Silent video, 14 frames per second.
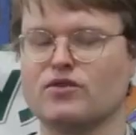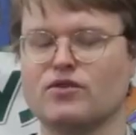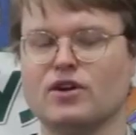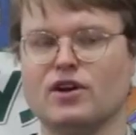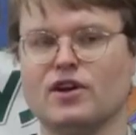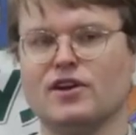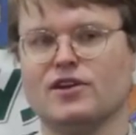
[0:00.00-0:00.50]
of
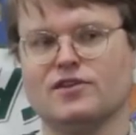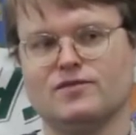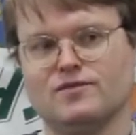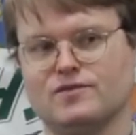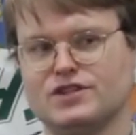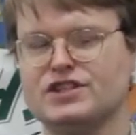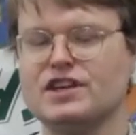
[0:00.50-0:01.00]

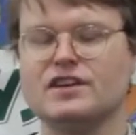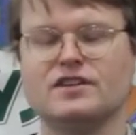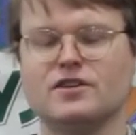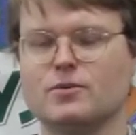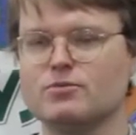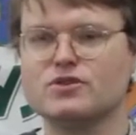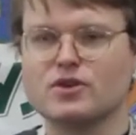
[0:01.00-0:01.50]
sit
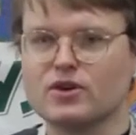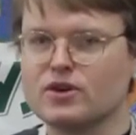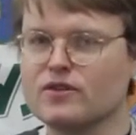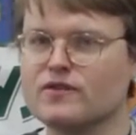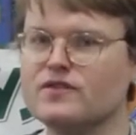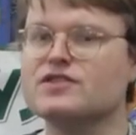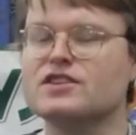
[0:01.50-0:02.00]
and
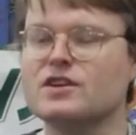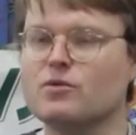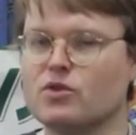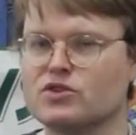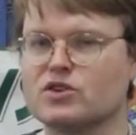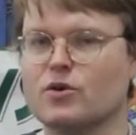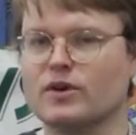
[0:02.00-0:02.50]
observe and see
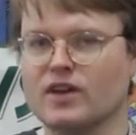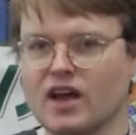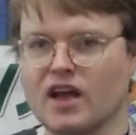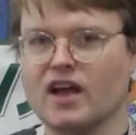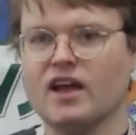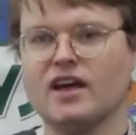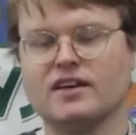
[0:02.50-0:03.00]
what's going
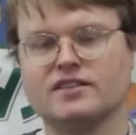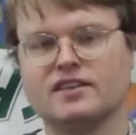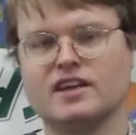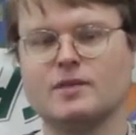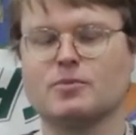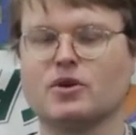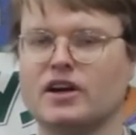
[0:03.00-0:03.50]
on,
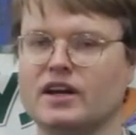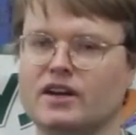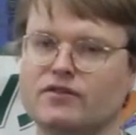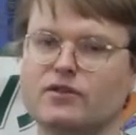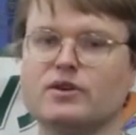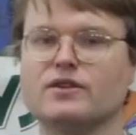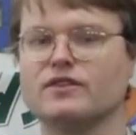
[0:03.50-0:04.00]
keep your eye on
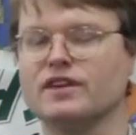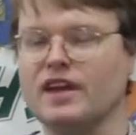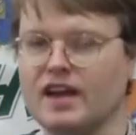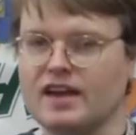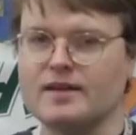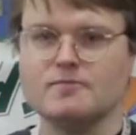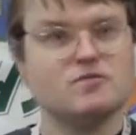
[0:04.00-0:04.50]
a few different
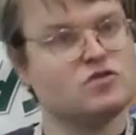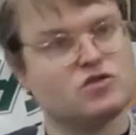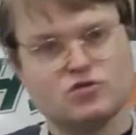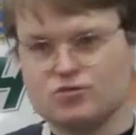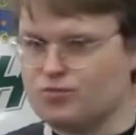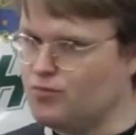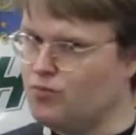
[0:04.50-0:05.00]

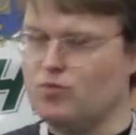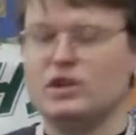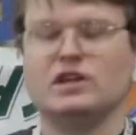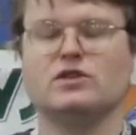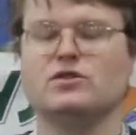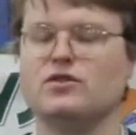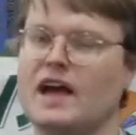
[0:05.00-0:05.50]
games, we
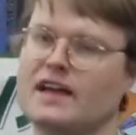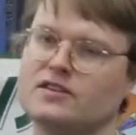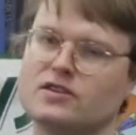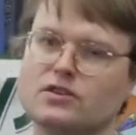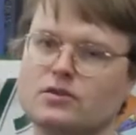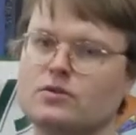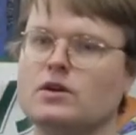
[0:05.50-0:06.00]
can do that
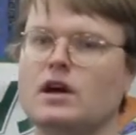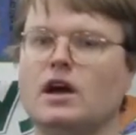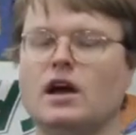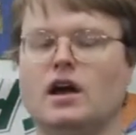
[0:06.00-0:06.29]
too.